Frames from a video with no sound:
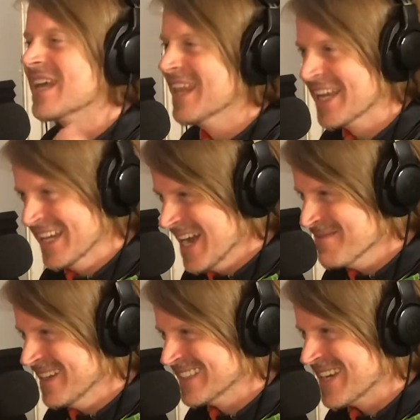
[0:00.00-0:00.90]
out like an
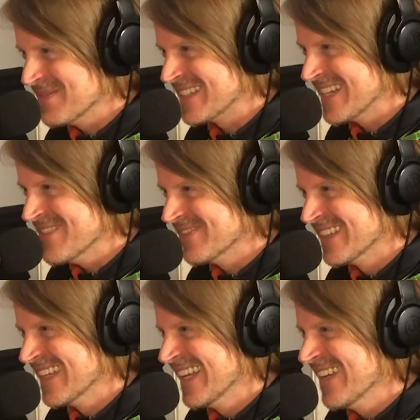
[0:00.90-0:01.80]
Ibanez type of shape
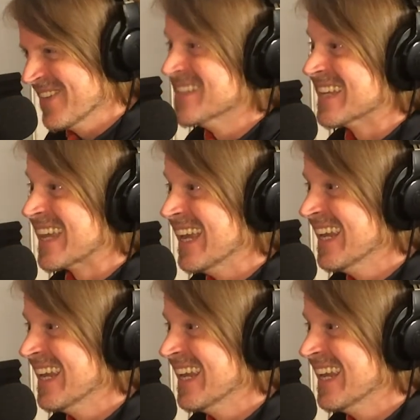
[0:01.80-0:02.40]
when I was a kid.